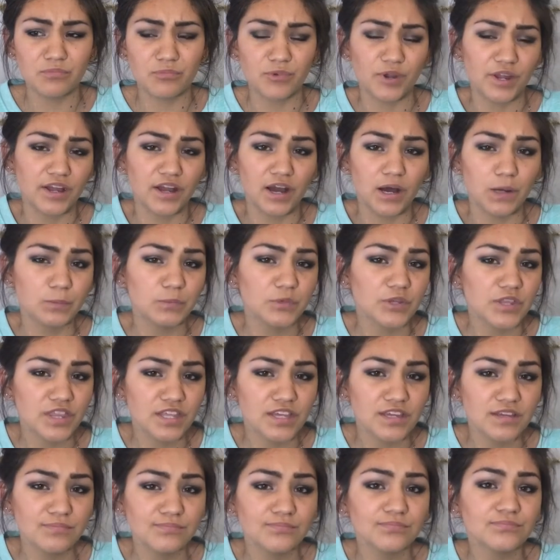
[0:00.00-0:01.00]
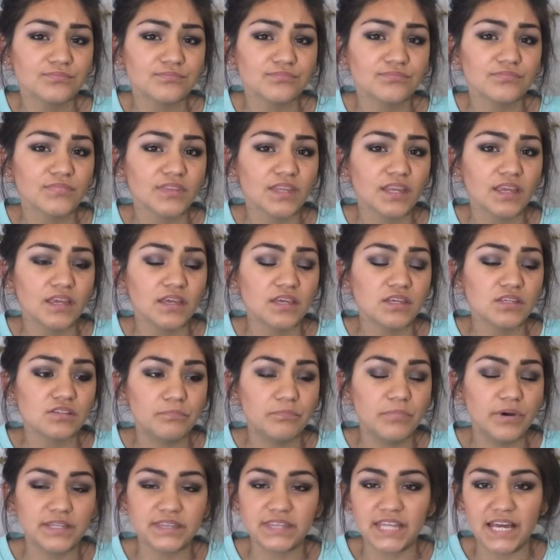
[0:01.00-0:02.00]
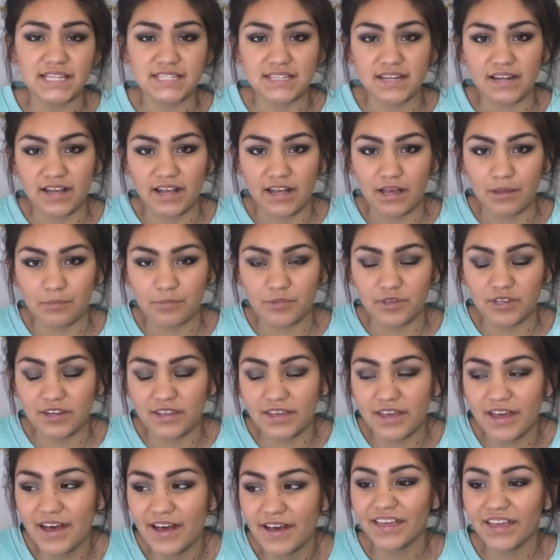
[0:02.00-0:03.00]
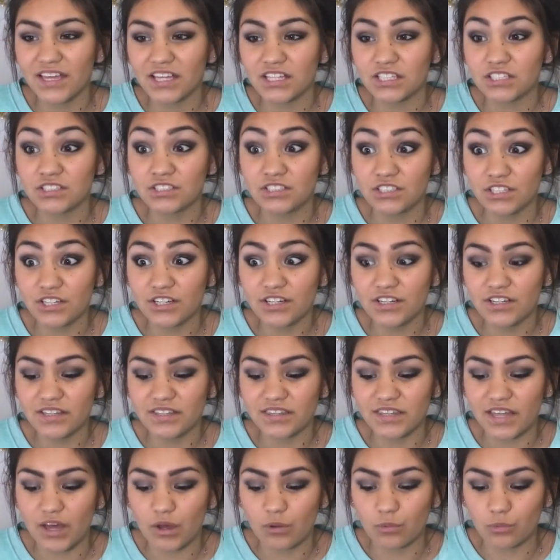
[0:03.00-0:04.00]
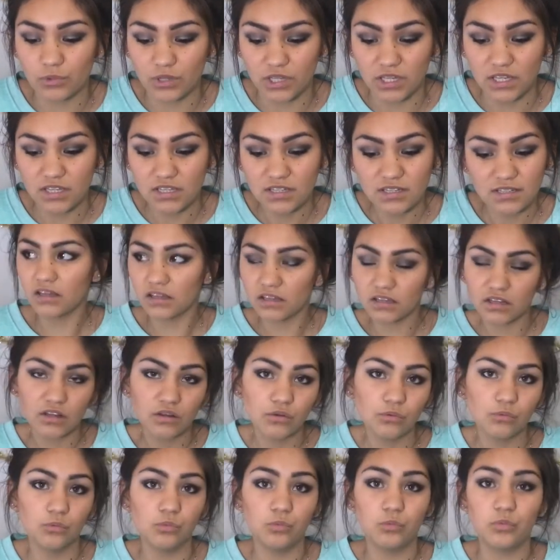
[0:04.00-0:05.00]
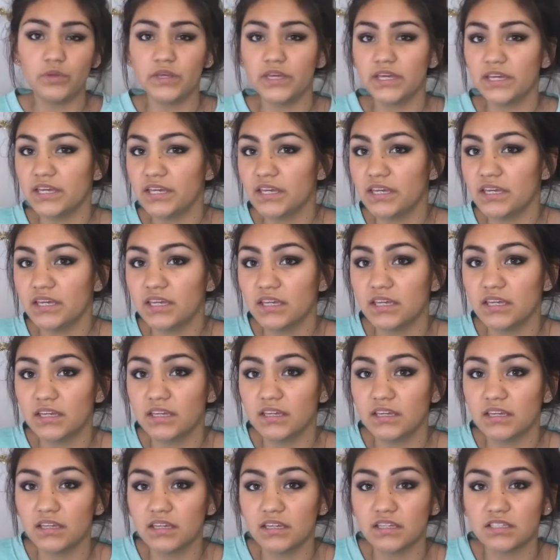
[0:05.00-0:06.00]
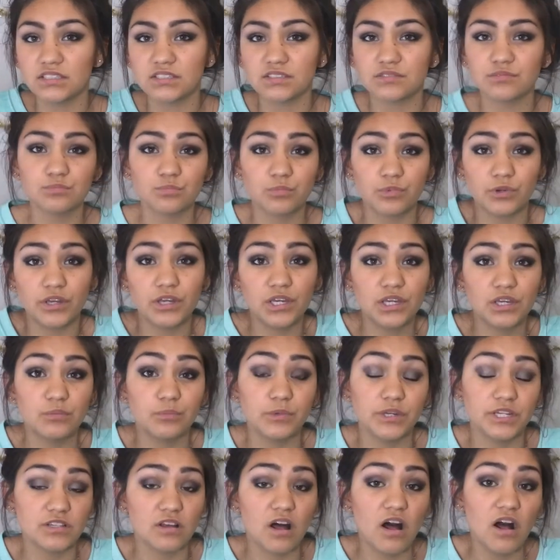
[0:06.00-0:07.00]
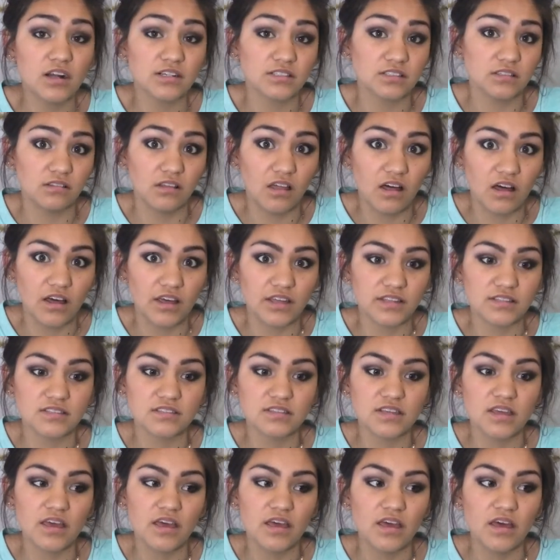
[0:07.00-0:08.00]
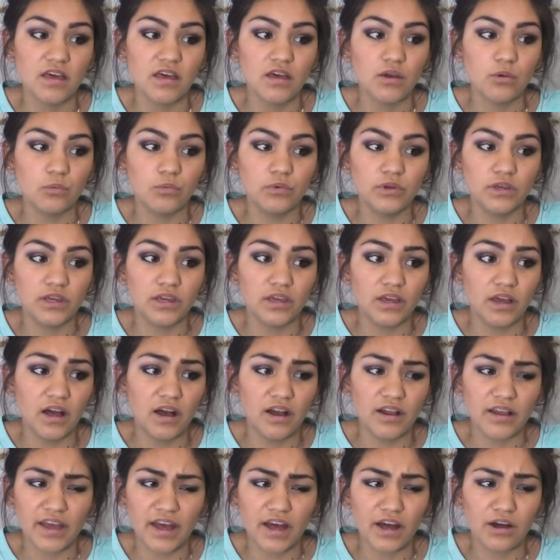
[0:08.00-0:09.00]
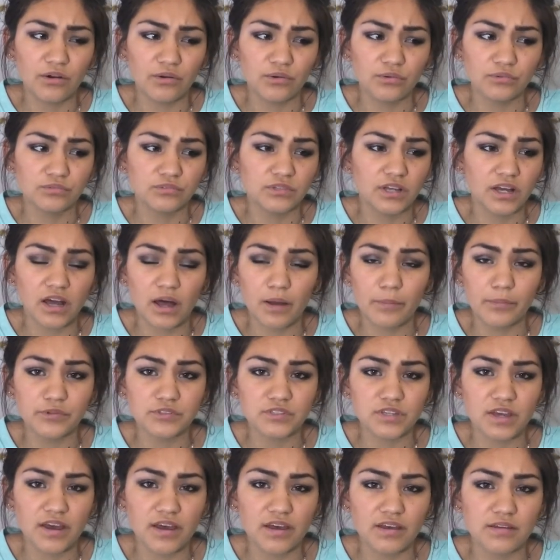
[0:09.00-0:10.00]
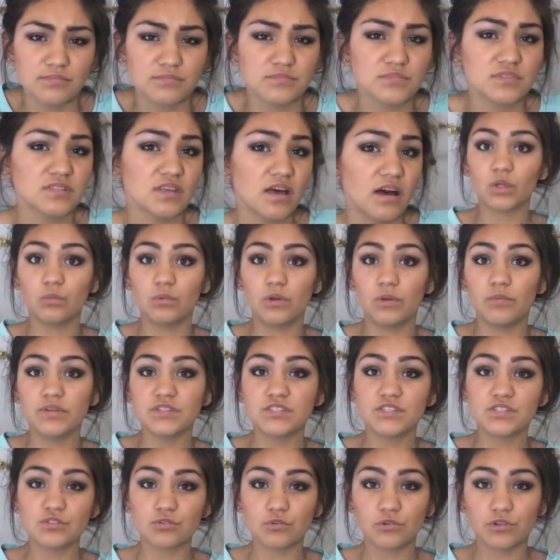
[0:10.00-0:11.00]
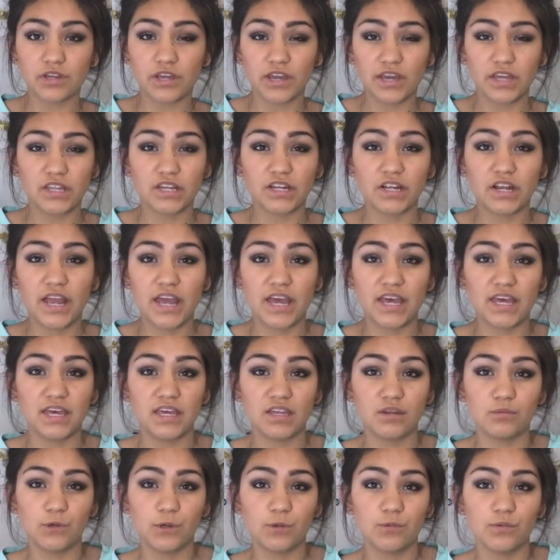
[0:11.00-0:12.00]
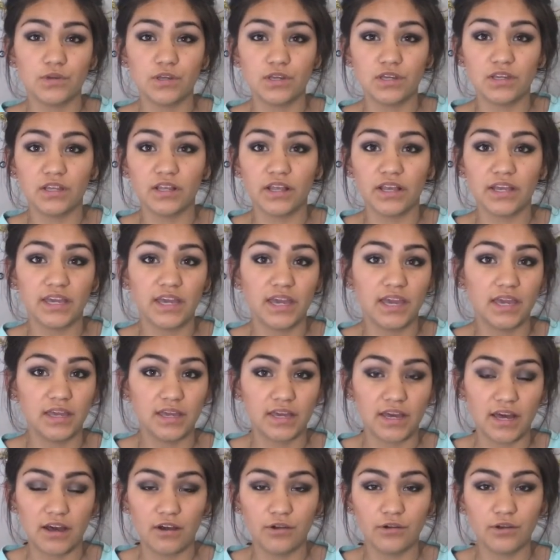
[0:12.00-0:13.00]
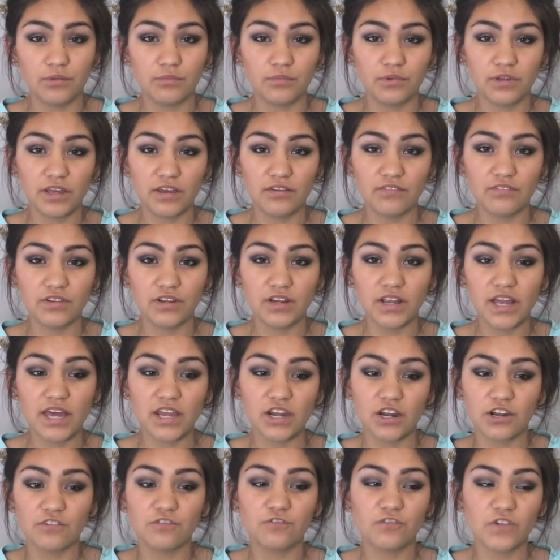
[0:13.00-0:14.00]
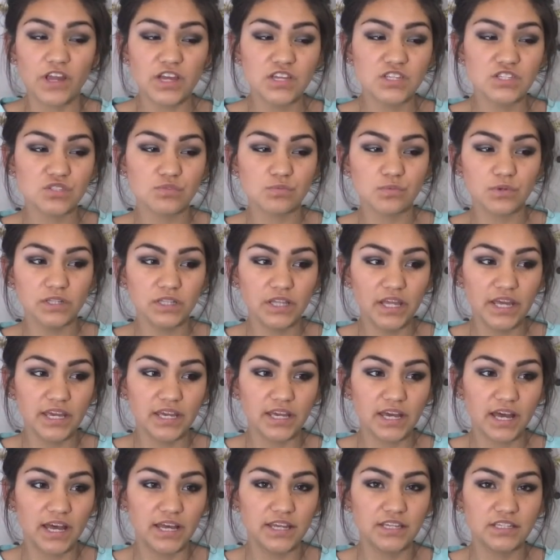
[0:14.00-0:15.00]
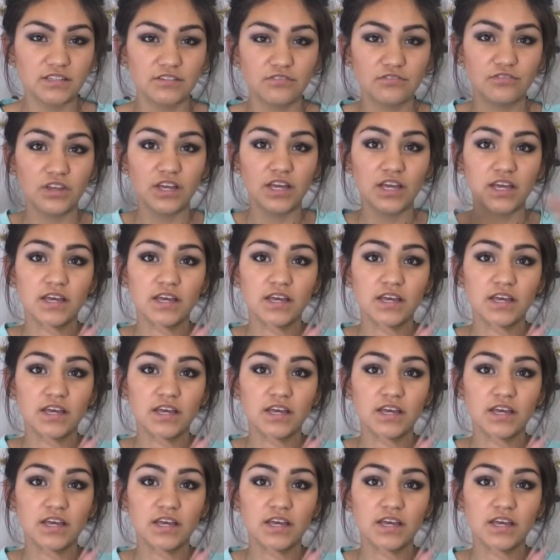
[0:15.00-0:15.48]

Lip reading: break up with him, but that didn't happen. During that week, we talked a lot. We hung out a couple times. We went to school together and we would like hang out and whatever, and our friends were like kind of